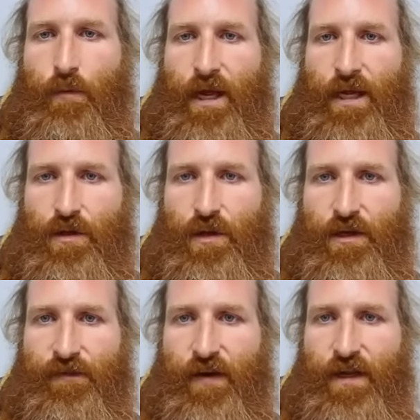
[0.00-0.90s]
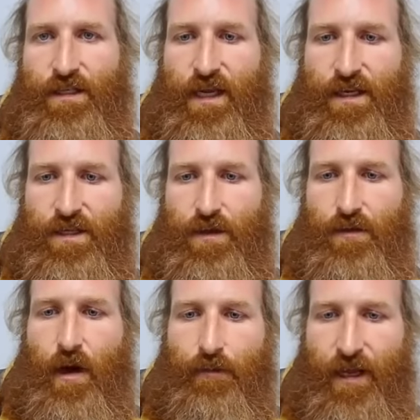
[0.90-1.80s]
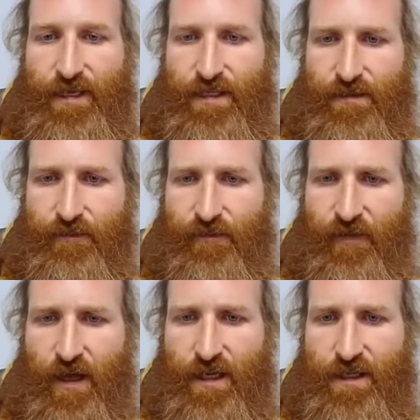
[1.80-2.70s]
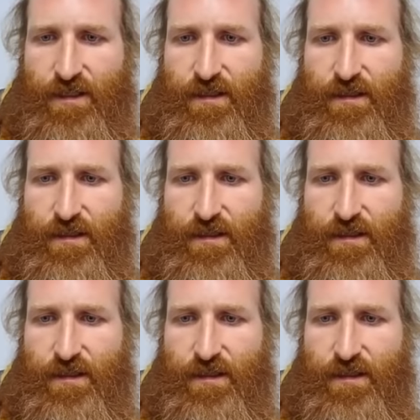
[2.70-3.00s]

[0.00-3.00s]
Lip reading: sure those funds get to the right places and fast.